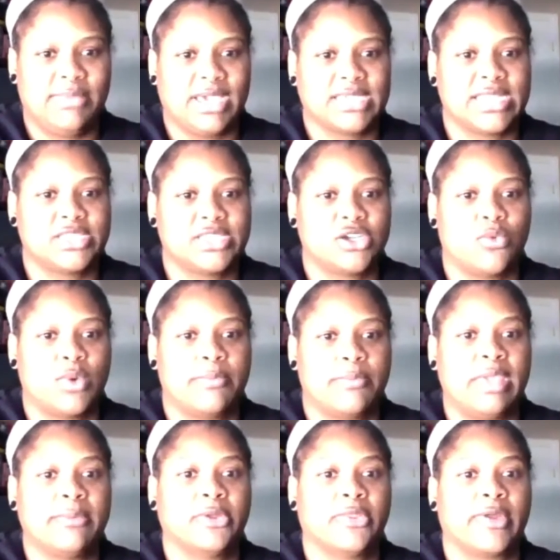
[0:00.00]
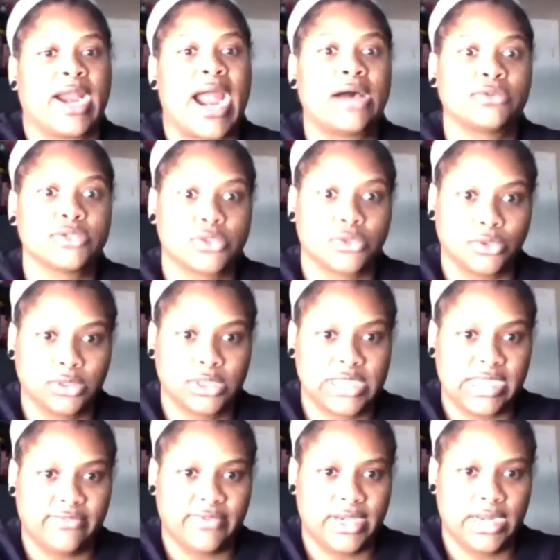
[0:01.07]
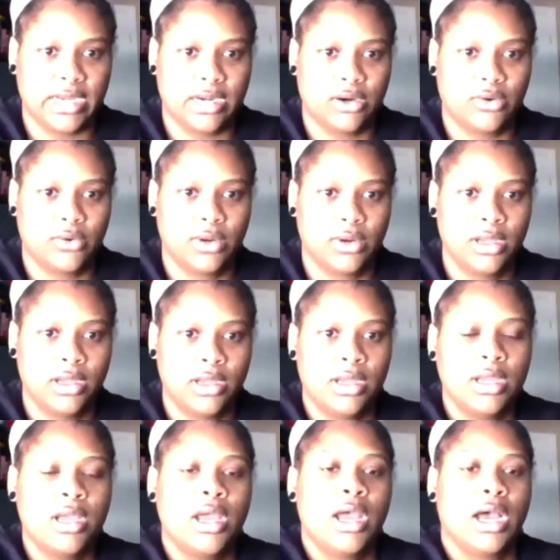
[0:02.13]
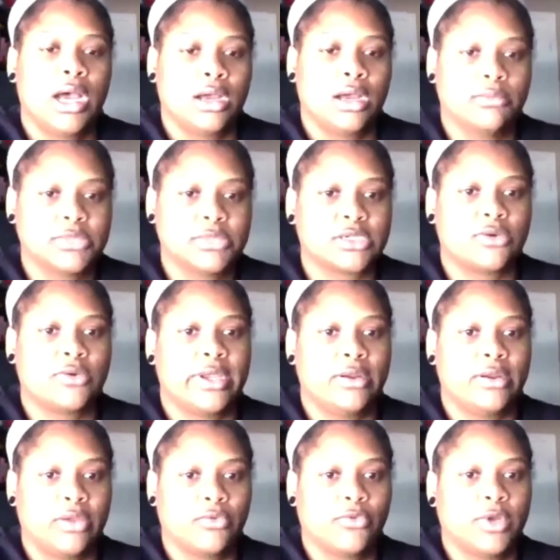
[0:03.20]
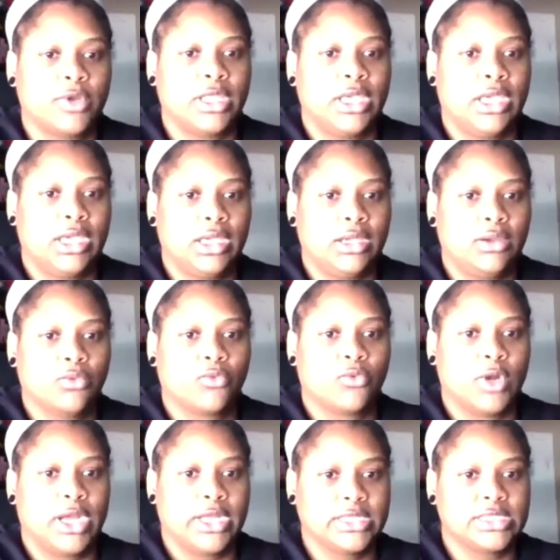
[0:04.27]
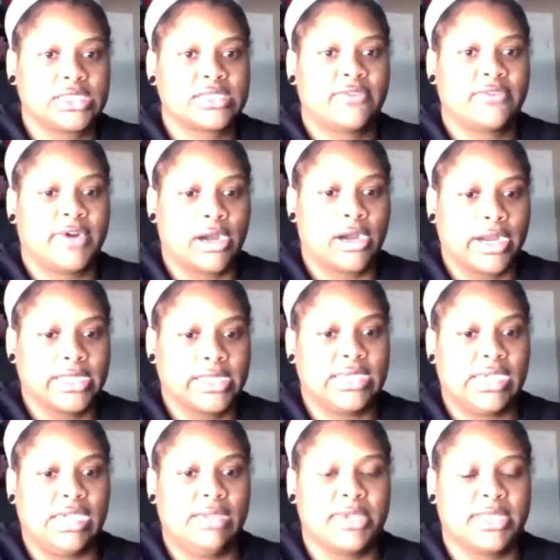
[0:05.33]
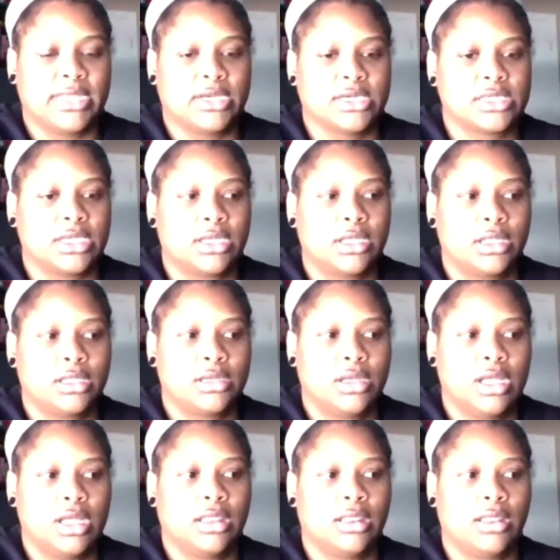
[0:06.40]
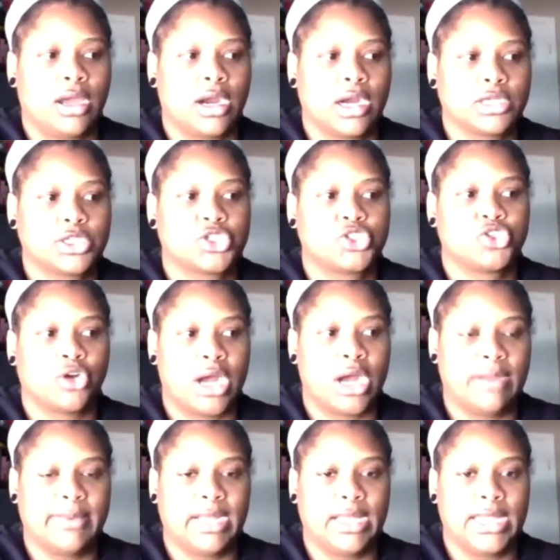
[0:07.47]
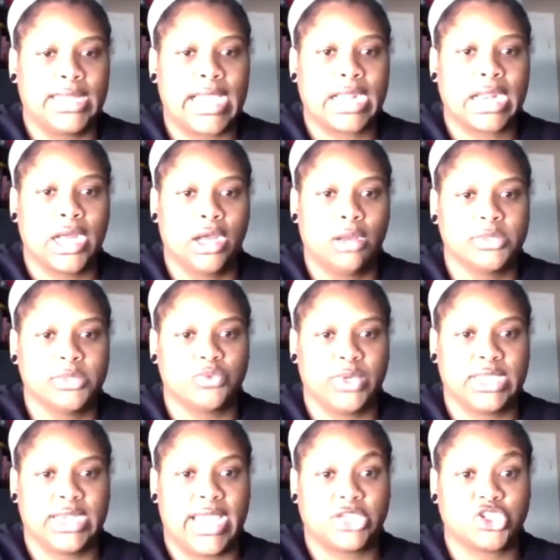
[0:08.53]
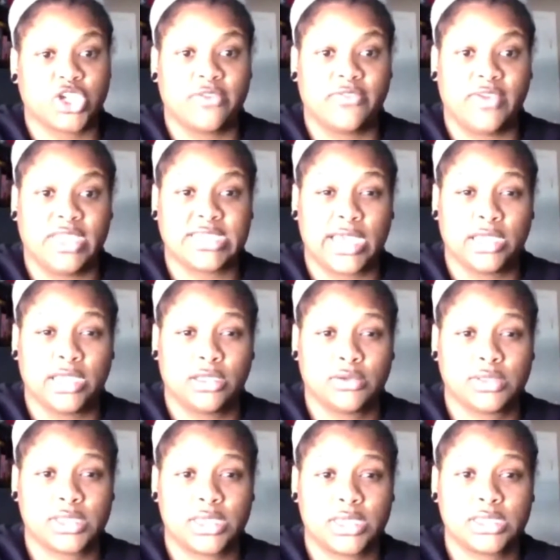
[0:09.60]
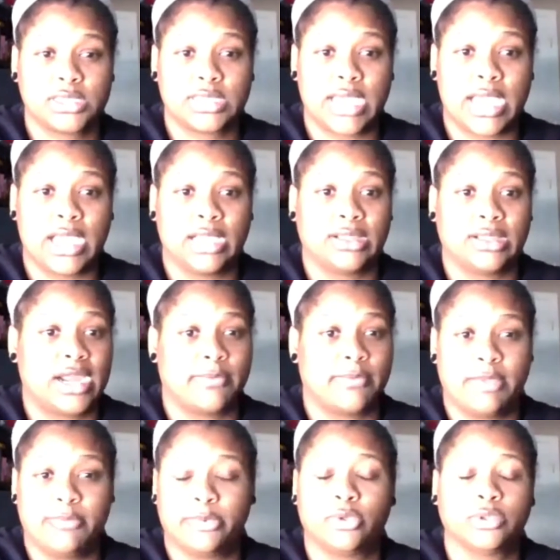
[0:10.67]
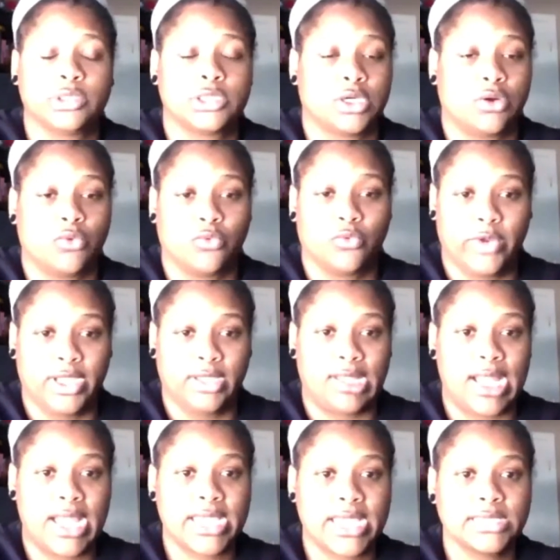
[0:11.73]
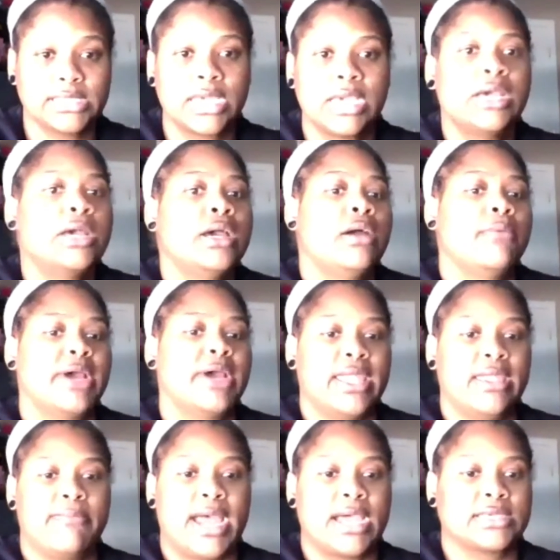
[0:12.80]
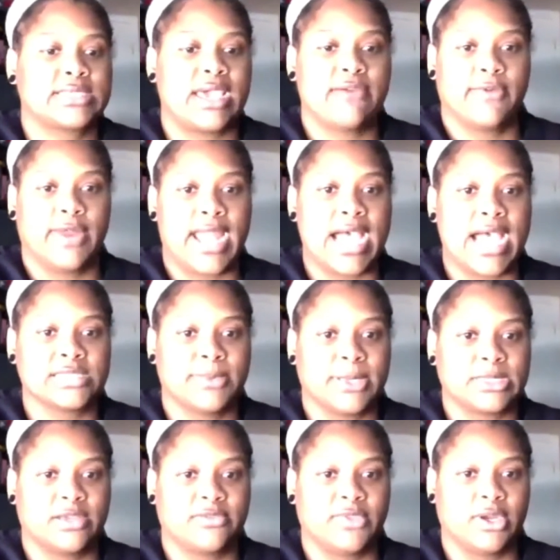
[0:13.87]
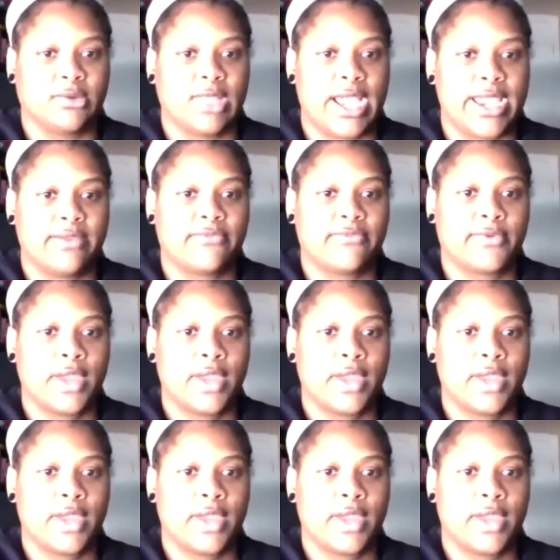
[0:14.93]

because they don't want people in their household to even know. So it really runs far and deep, and there's a large trauma that comes with an HIV diagnosis that a lot of people don't realize, but it impacts every aspect of their life.